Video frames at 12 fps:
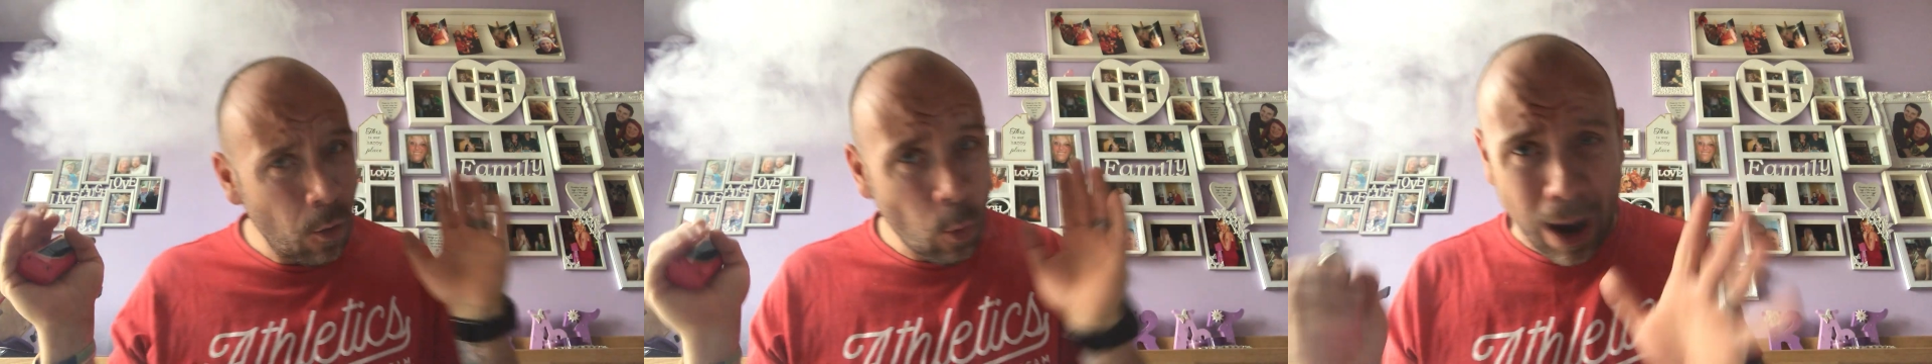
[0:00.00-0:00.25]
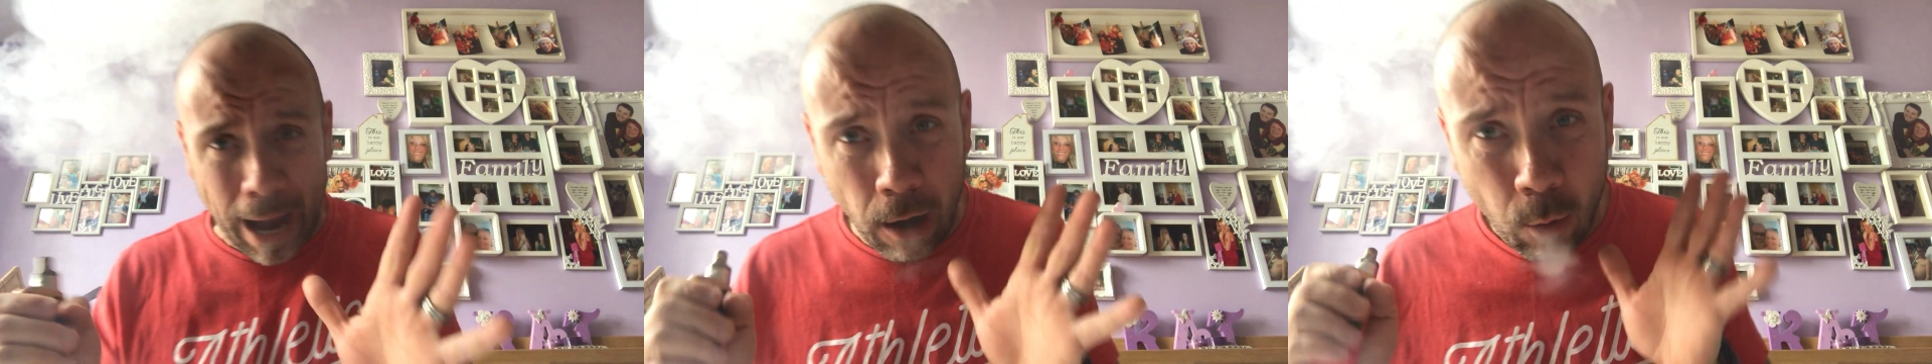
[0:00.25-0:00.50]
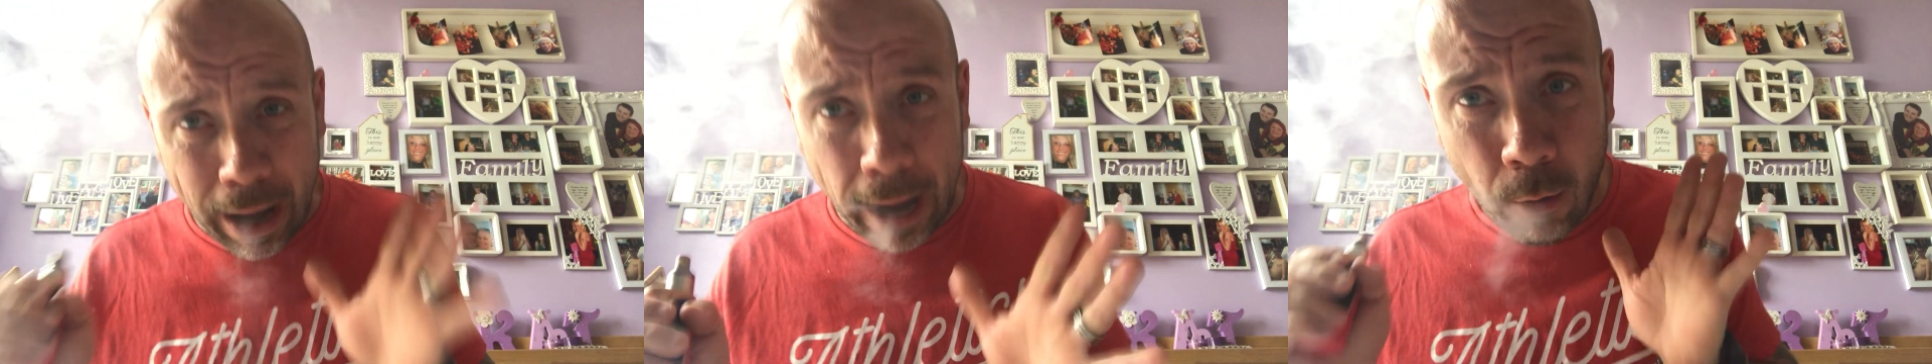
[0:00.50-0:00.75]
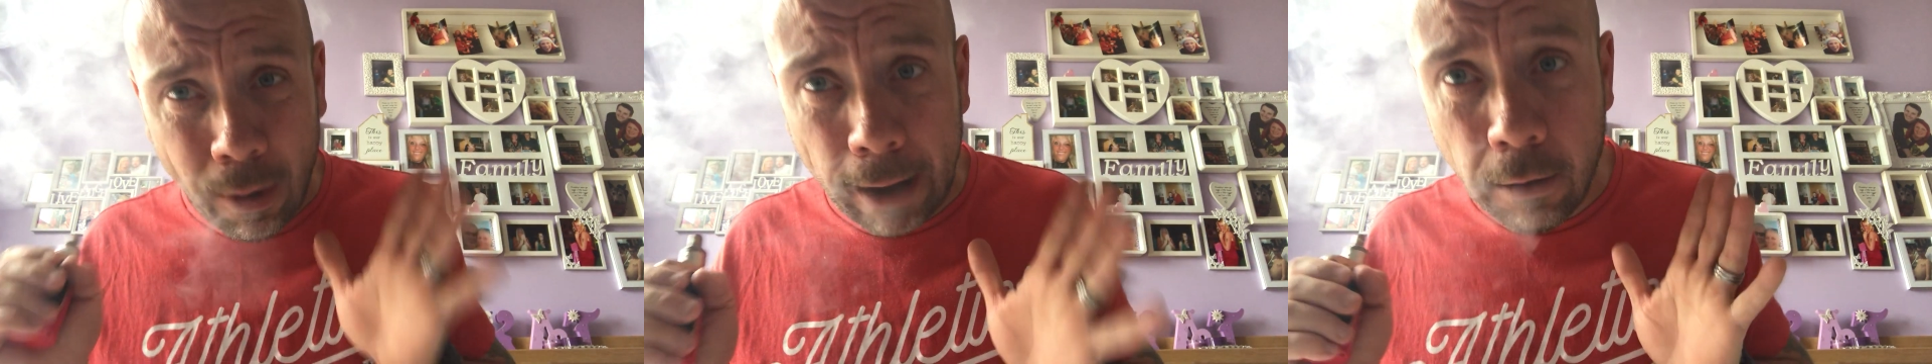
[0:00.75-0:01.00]

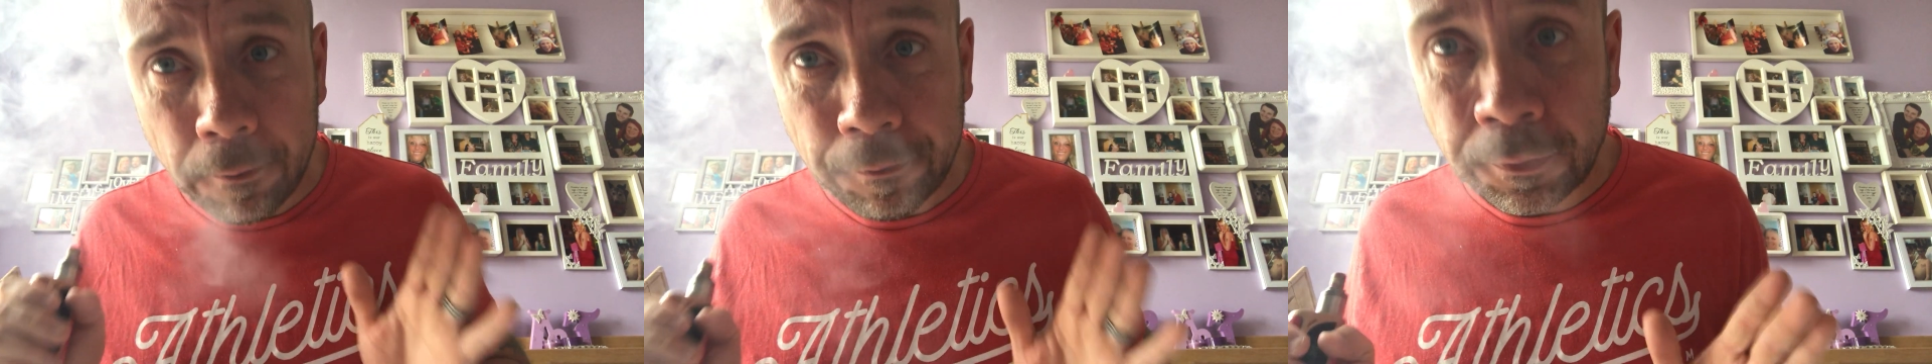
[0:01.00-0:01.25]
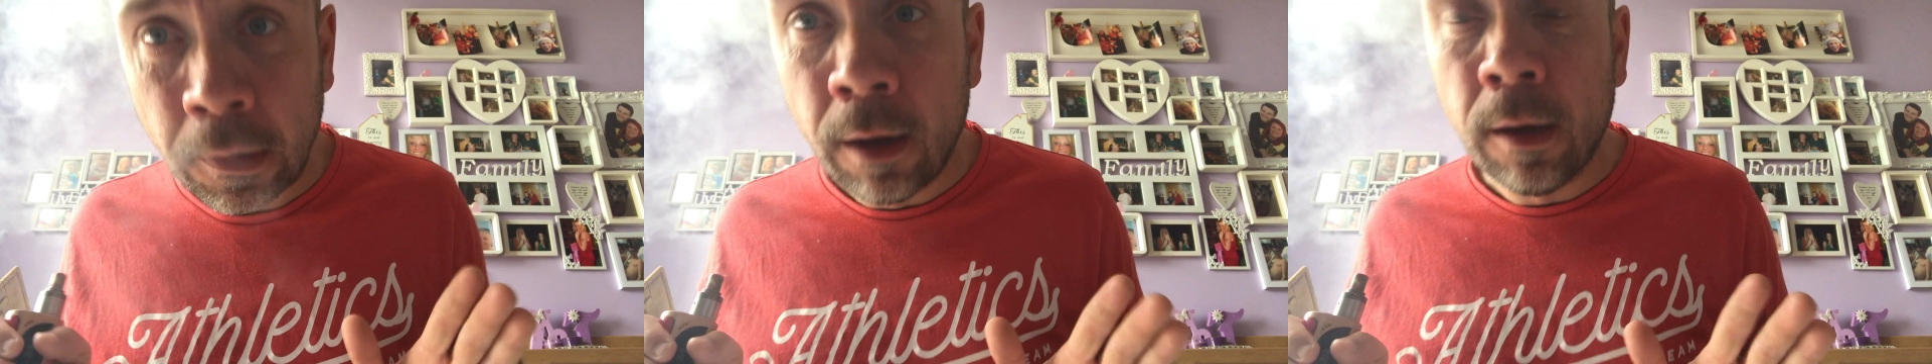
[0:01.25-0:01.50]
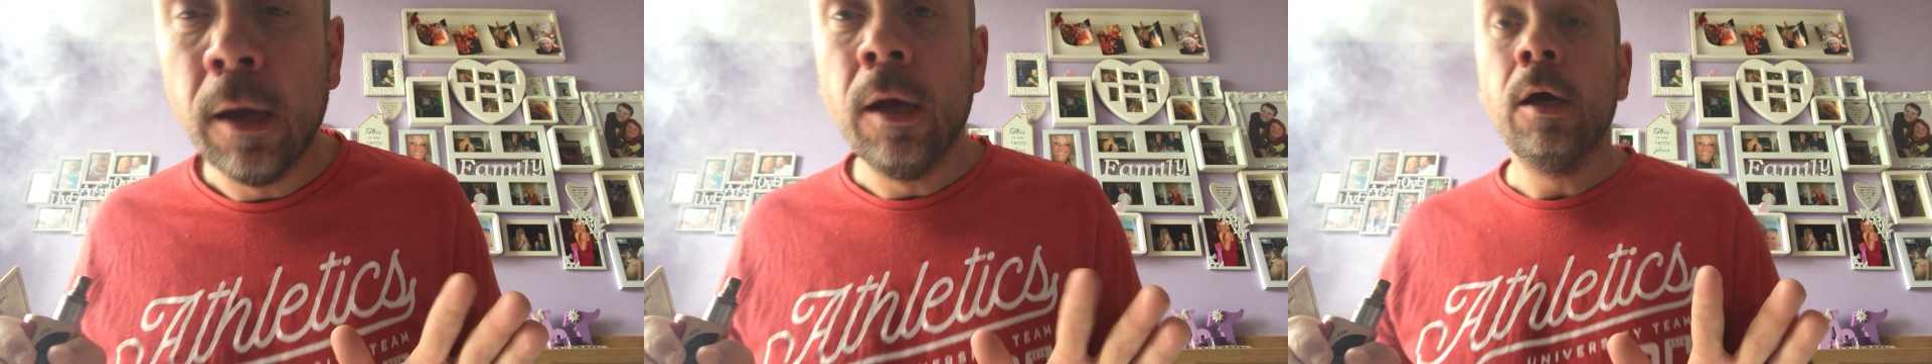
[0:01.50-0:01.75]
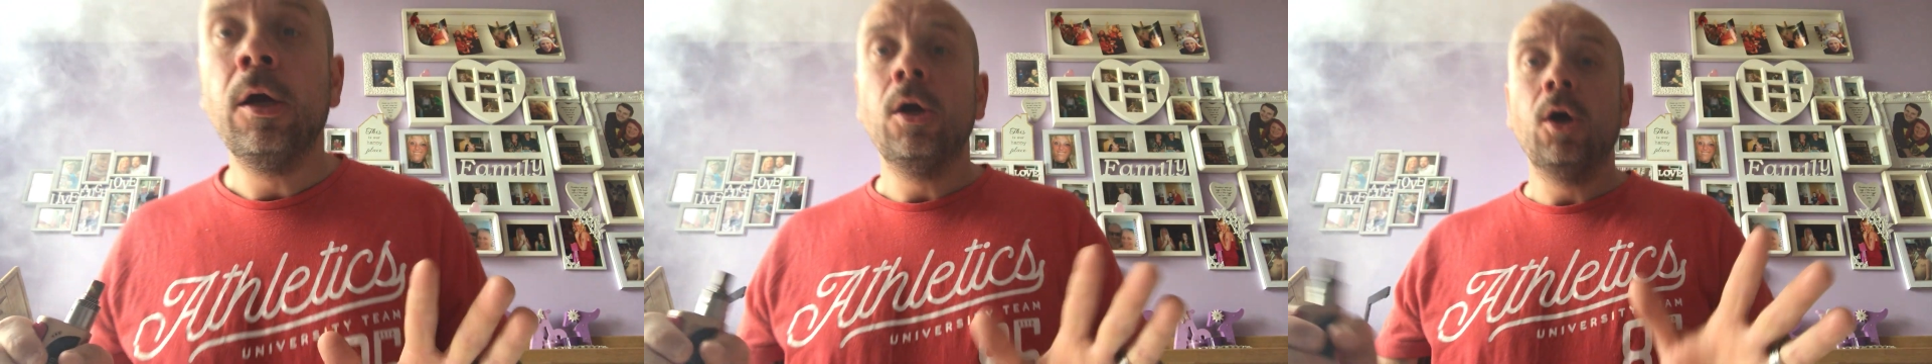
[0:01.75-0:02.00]
Wow.
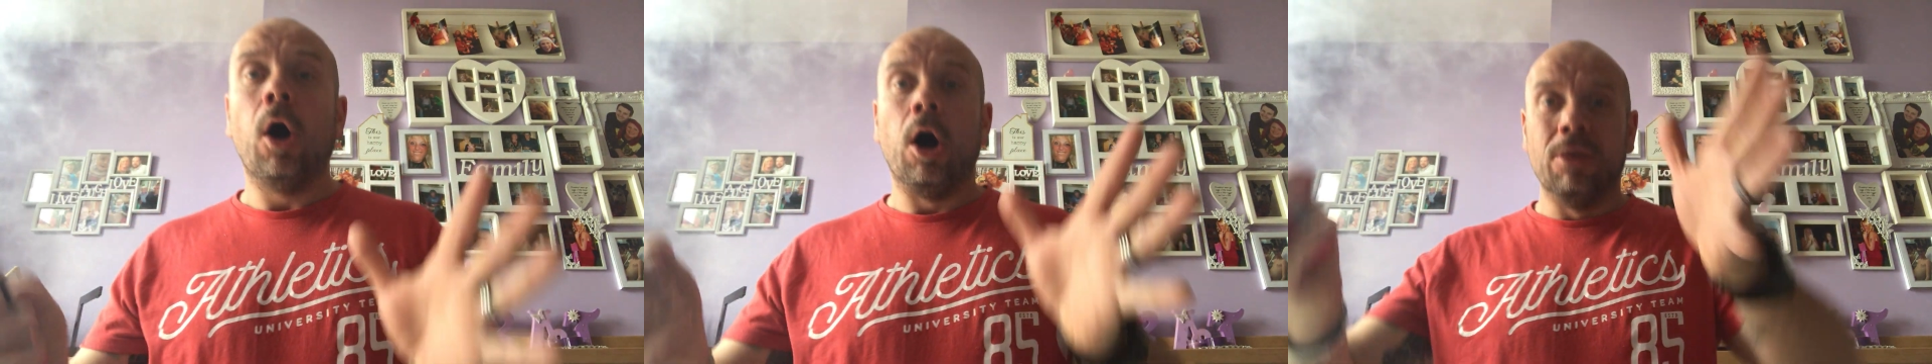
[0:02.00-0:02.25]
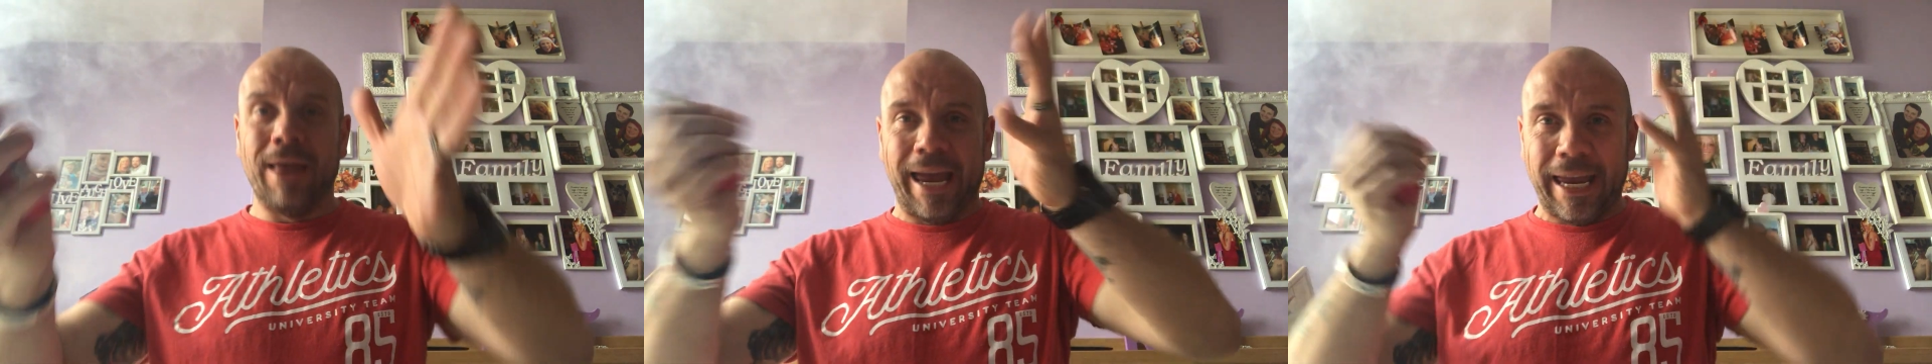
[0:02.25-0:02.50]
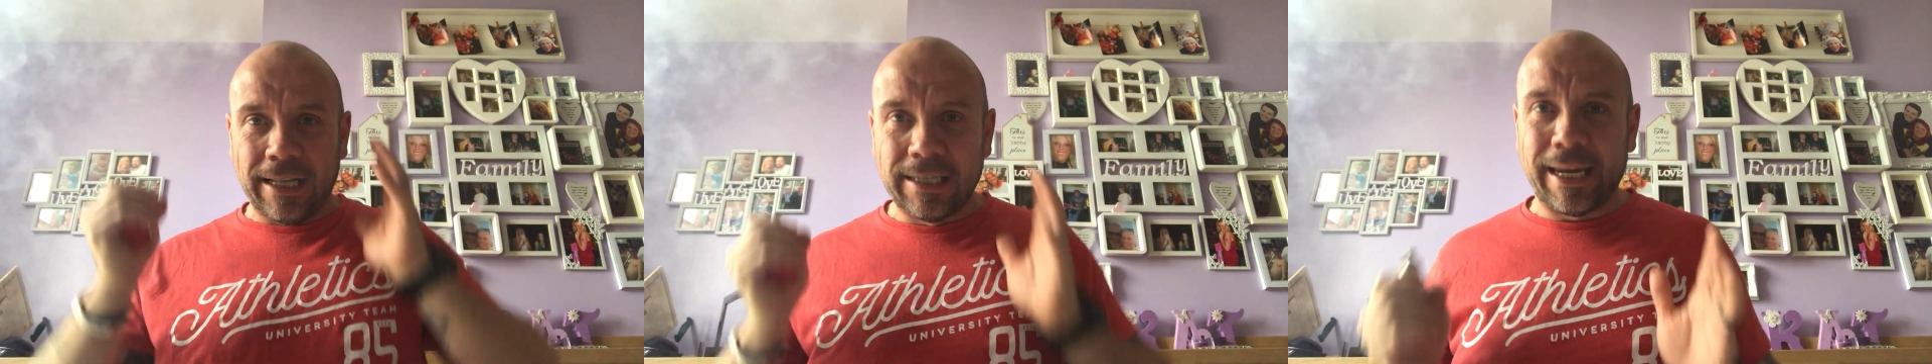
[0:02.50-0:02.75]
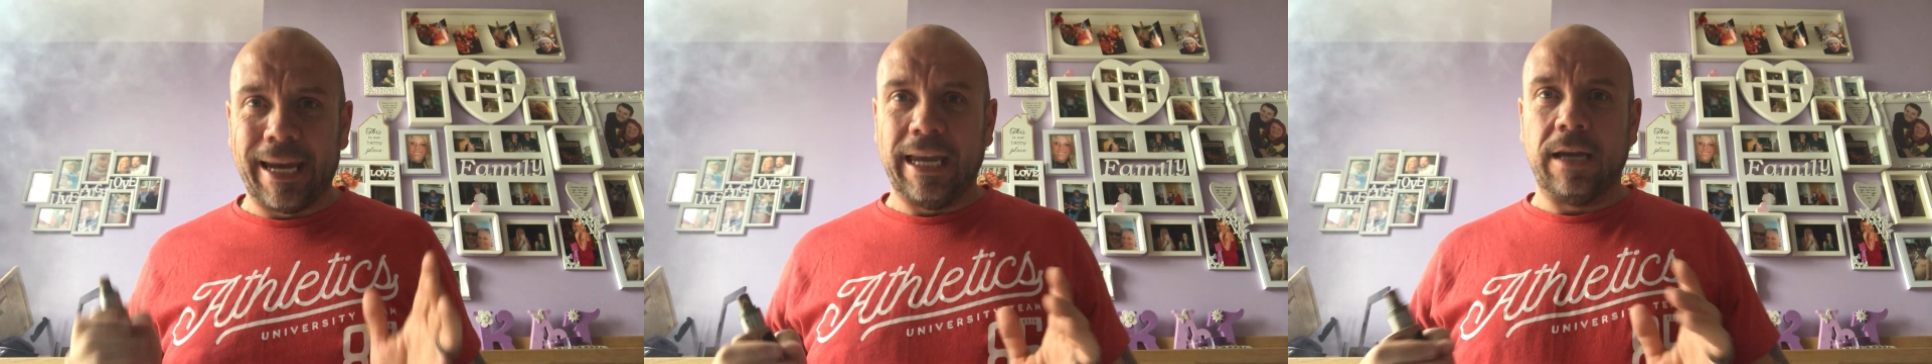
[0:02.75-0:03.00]
On that
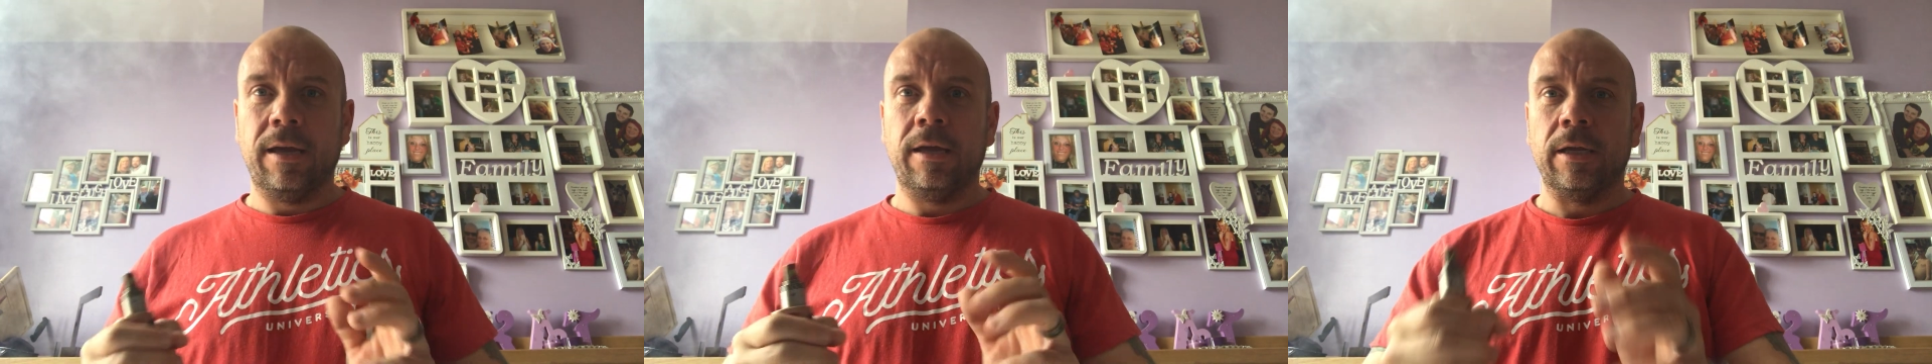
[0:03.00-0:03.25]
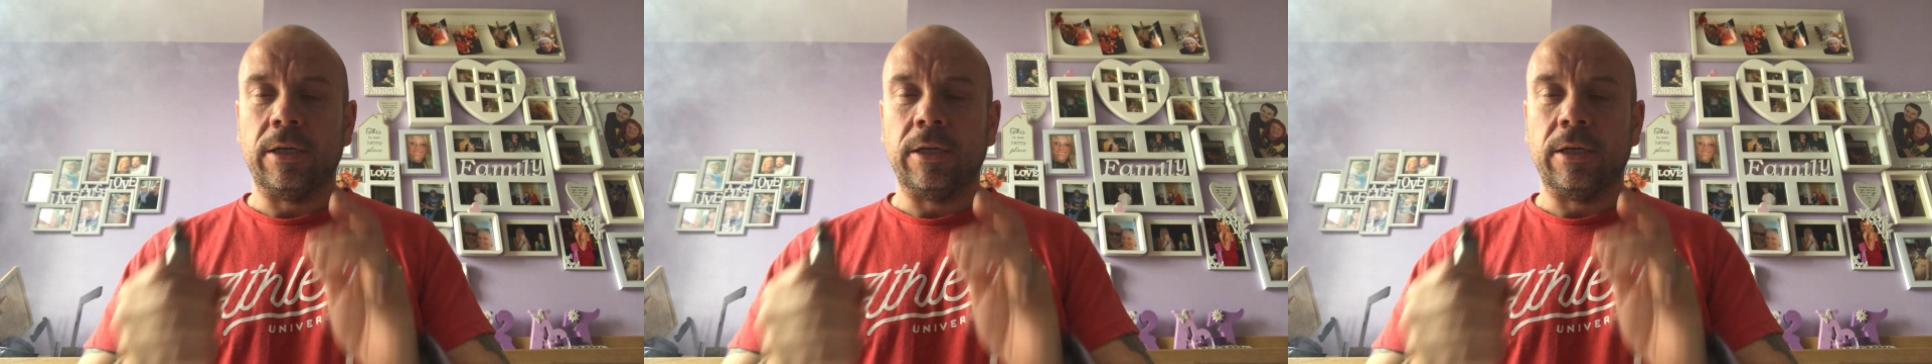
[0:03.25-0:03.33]
intake,